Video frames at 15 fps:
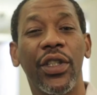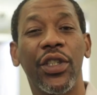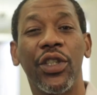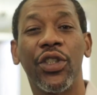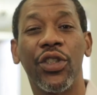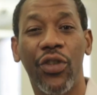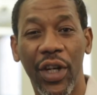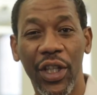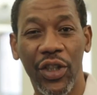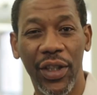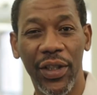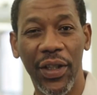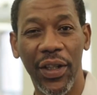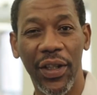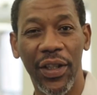
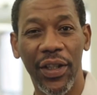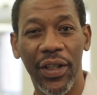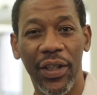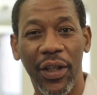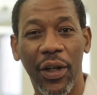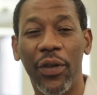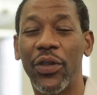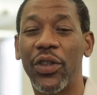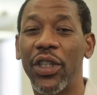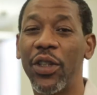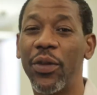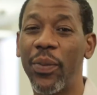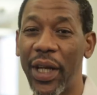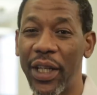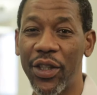registration of
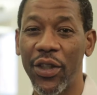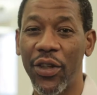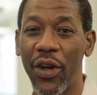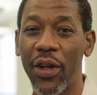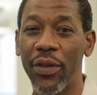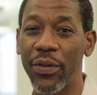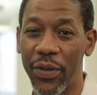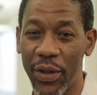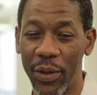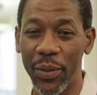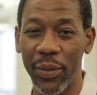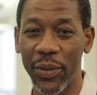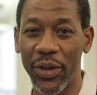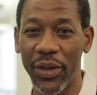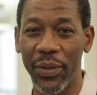cinematograph
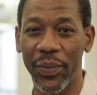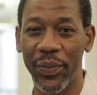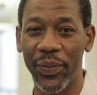films.